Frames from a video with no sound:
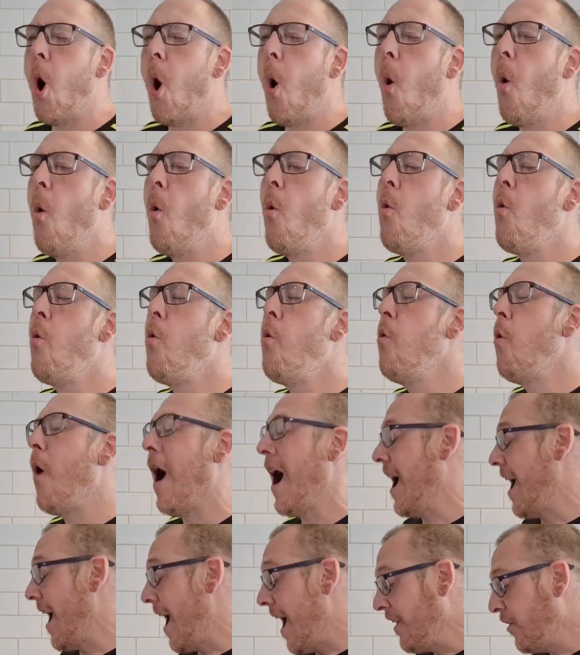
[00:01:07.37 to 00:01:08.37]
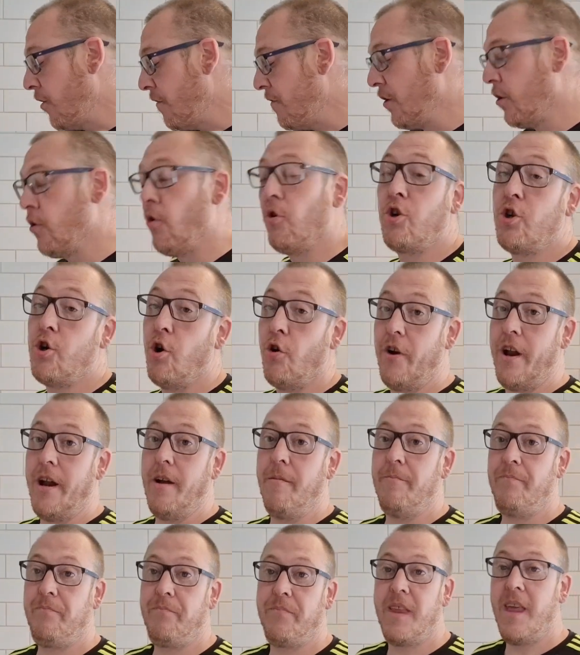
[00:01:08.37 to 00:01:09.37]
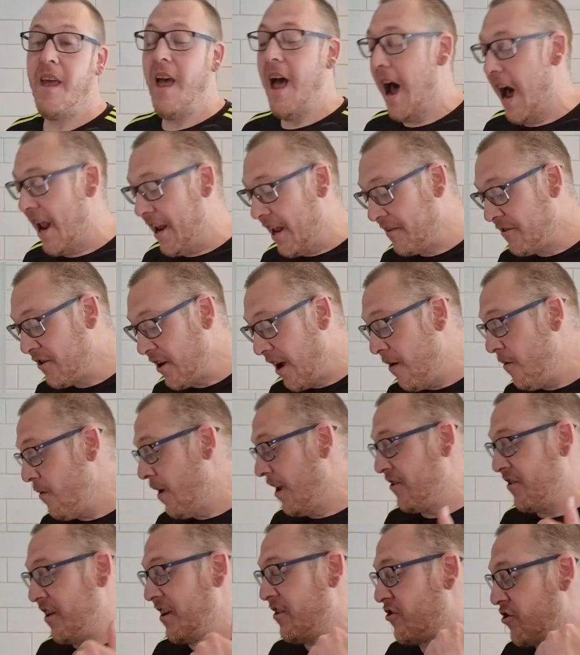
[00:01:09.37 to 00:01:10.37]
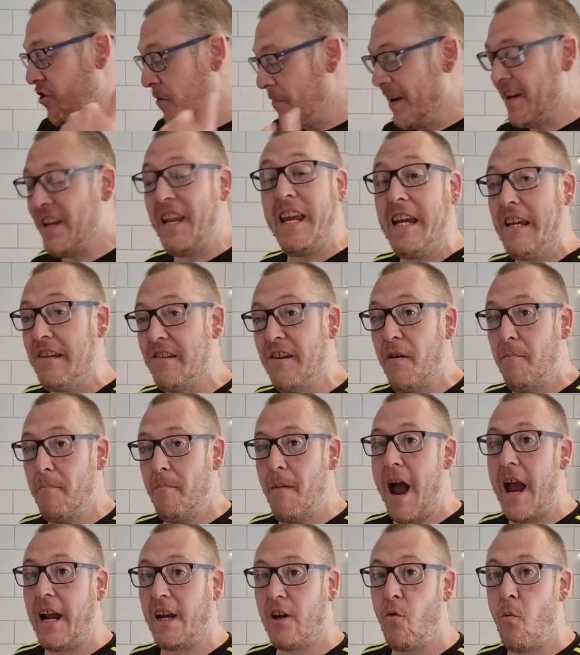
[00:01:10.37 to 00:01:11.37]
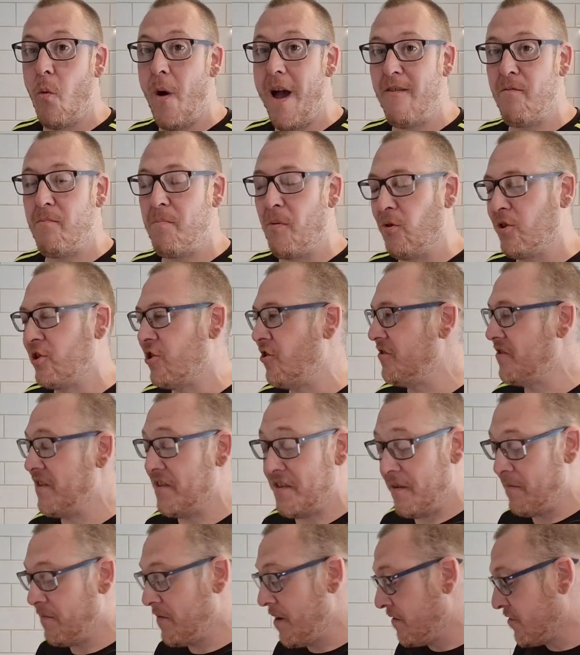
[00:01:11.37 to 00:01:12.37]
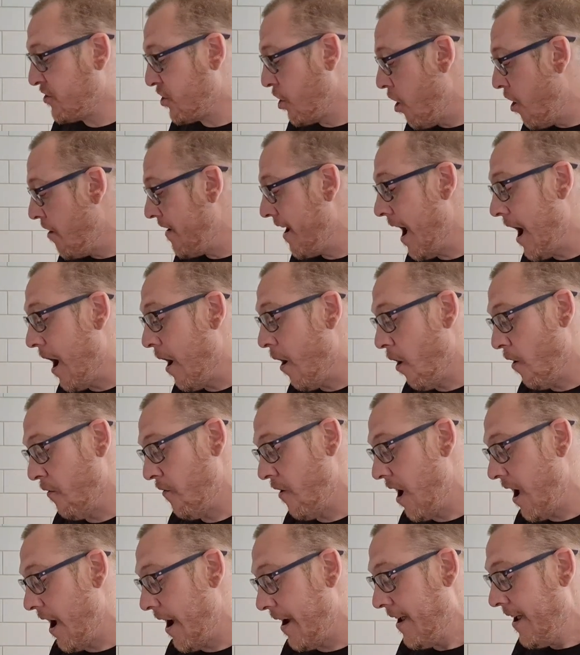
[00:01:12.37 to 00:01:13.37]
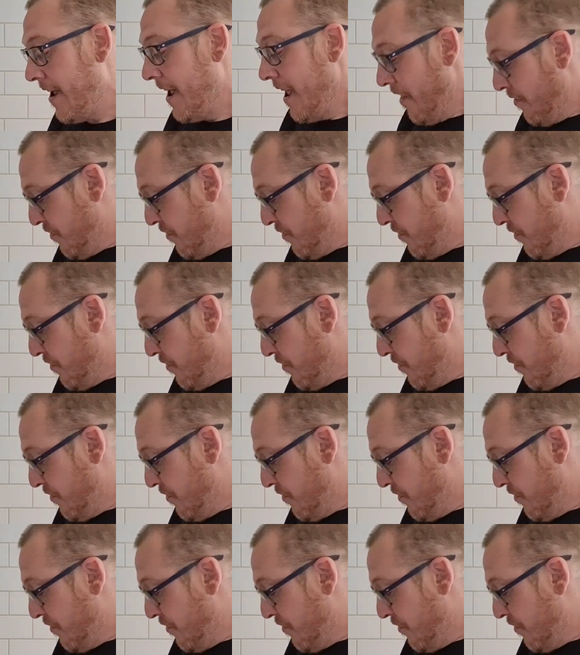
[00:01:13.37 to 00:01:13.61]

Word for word: Ooh, I love a good curry. And I do, there's some of these microwave buckers, they, they turn out all right.